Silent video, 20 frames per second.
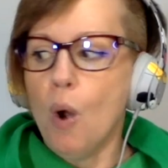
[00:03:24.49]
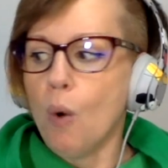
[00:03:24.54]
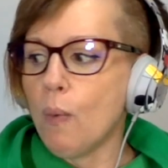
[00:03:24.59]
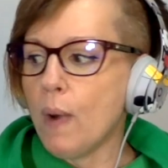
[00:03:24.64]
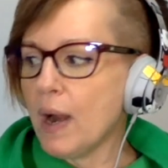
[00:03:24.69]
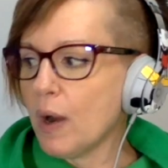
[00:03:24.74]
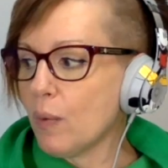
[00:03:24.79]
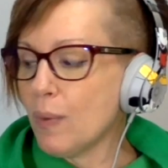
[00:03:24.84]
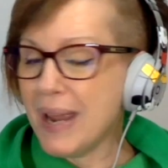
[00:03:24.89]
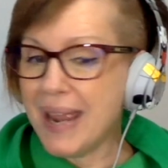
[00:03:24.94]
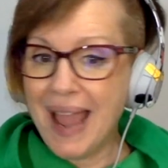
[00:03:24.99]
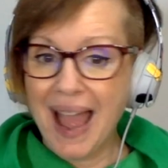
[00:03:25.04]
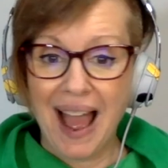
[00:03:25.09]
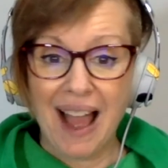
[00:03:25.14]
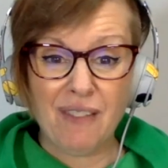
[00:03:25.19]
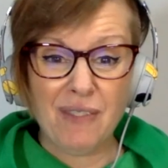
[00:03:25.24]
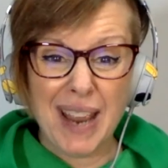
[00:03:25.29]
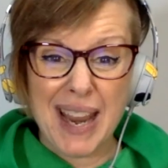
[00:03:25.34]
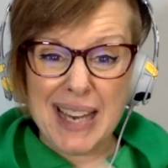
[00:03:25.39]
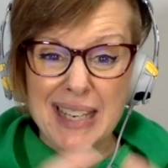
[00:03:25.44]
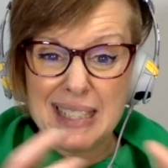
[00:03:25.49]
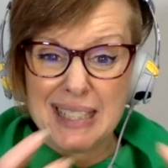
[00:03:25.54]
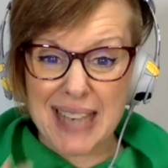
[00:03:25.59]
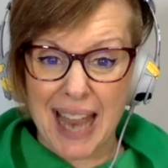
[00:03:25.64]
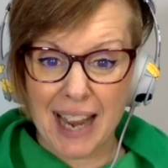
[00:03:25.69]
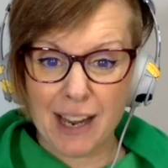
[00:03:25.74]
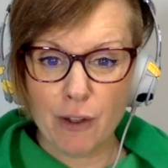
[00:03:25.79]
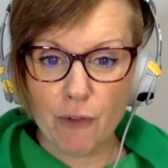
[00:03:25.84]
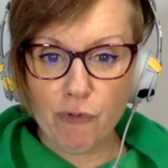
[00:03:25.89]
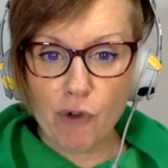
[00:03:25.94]
where we have a
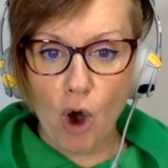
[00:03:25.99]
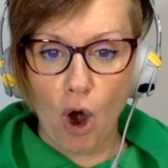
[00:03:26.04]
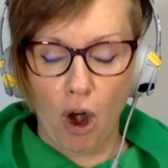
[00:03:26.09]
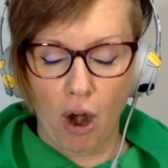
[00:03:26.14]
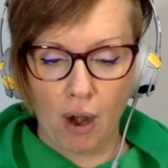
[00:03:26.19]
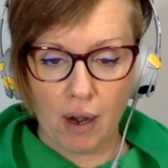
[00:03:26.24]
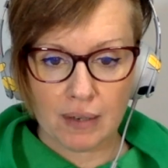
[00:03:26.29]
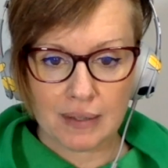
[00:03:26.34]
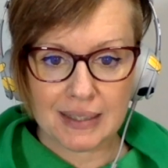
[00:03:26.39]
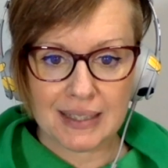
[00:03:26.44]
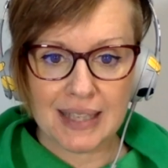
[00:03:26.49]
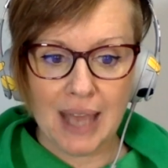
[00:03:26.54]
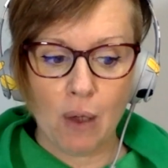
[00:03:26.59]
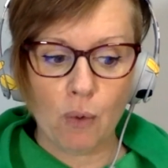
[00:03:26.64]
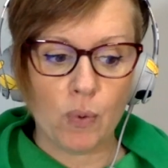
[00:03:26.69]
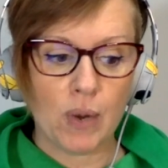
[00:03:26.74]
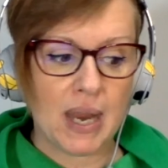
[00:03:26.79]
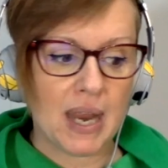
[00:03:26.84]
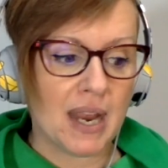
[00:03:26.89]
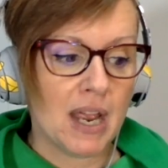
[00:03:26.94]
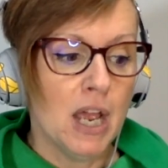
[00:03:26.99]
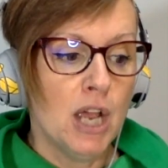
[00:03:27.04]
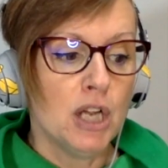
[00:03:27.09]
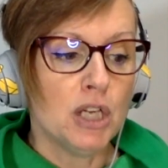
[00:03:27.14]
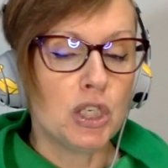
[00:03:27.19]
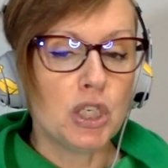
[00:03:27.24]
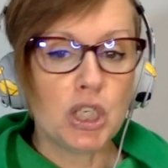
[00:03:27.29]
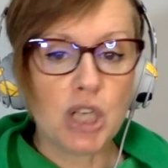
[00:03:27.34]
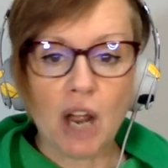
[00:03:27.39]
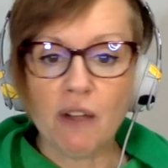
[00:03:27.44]
deck of cards that we
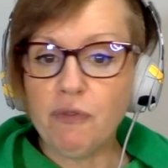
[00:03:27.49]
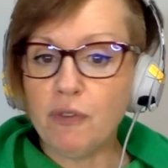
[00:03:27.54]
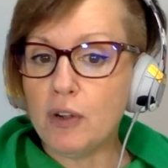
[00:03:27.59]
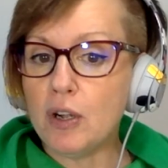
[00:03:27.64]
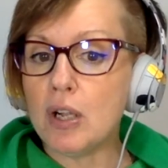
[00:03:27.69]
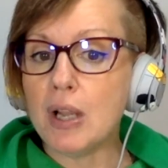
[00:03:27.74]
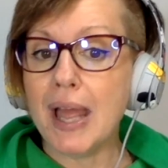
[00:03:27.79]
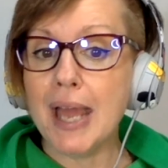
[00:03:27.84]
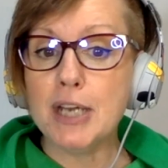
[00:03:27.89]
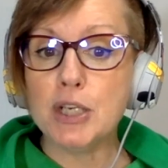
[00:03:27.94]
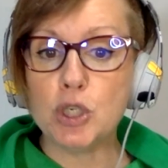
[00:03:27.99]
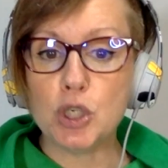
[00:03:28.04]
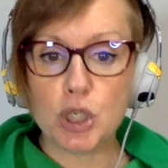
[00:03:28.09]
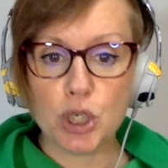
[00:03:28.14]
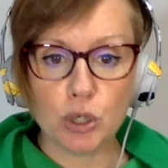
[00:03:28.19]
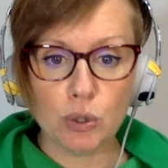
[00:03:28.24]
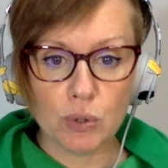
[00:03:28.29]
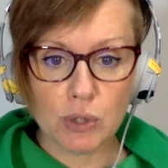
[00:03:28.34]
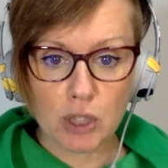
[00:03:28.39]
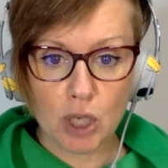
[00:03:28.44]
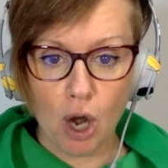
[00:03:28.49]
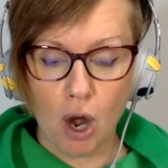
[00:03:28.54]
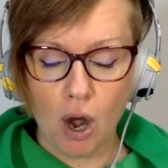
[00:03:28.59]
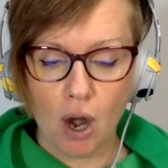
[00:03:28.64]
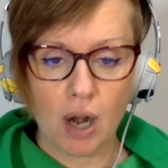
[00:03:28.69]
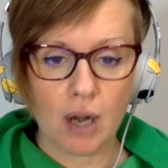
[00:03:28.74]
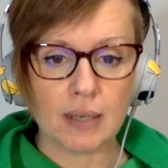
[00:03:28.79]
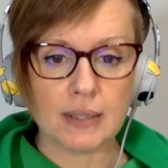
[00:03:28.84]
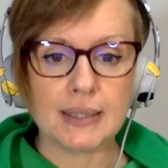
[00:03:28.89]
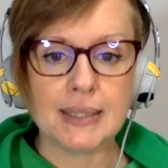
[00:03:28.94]
shuffle and choose
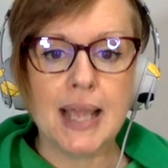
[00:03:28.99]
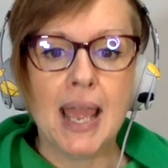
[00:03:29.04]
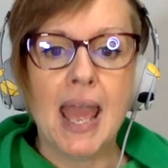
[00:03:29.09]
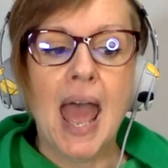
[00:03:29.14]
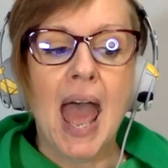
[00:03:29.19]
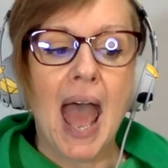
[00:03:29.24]
cards,